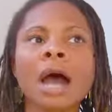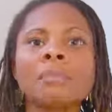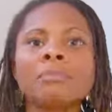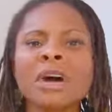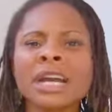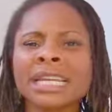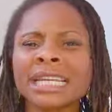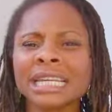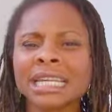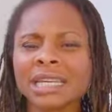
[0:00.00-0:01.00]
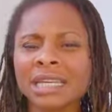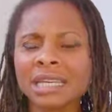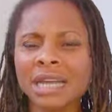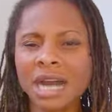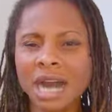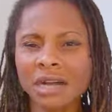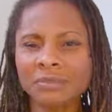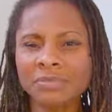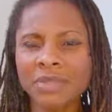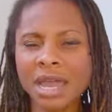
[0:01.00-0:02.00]
But he
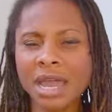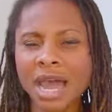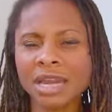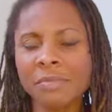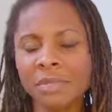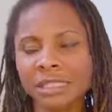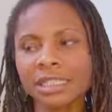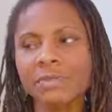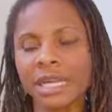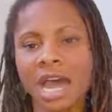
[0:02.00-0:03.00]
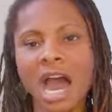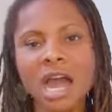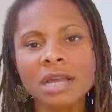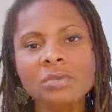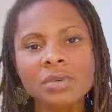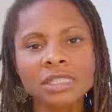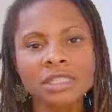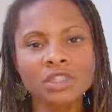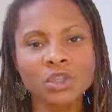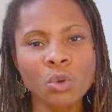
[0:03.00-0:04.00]
and I must admit, I
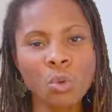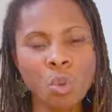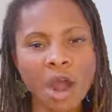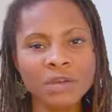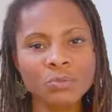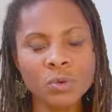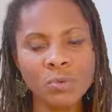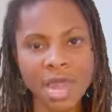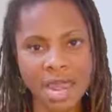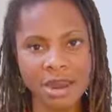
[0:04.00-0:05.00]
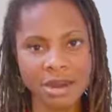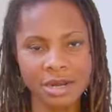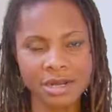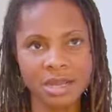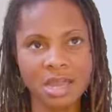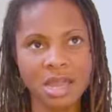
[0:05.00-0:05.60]
wasn't quite prepared